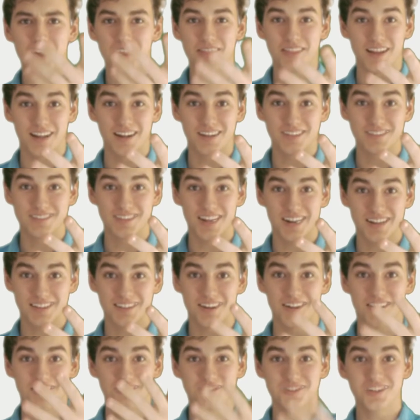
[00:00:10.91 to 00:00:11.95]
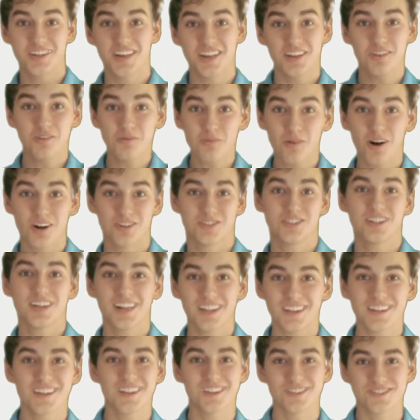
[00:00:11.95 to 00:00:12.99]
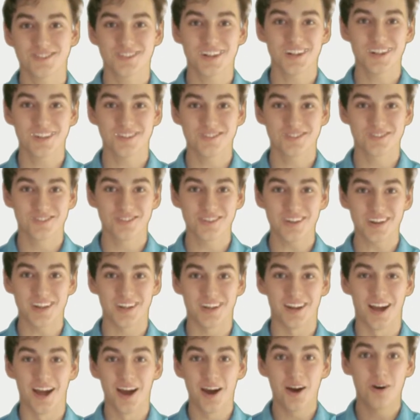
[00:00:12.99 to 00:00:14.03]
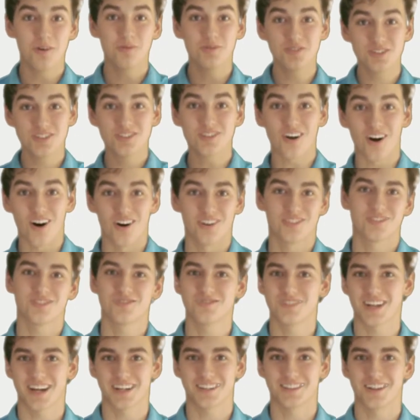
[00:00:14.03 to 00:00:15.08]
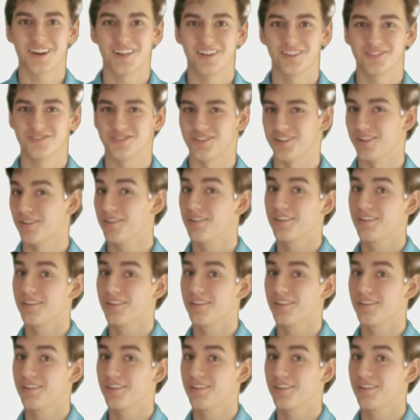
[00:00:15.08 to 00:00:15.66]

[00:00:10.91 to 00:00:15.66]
that is technology, and you're watching it on the other side of your screen, which is also technology.